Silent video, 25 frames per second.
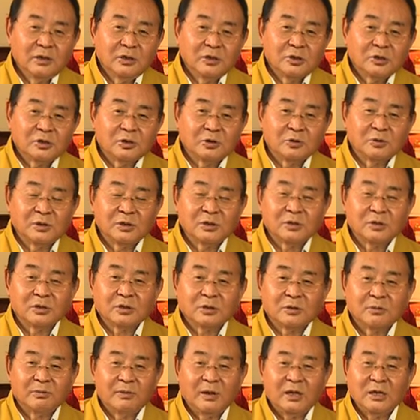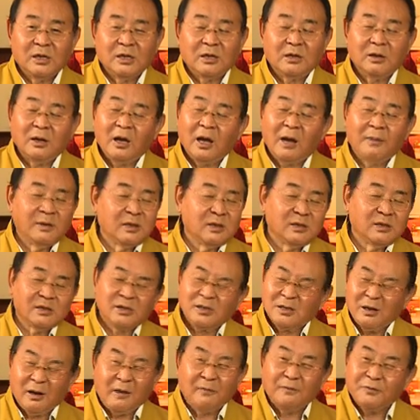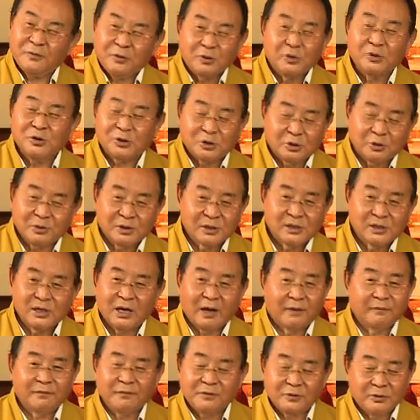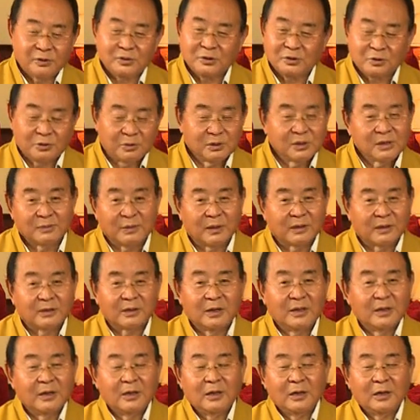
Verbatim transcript: students, many, I mean, some few students, I have few students, but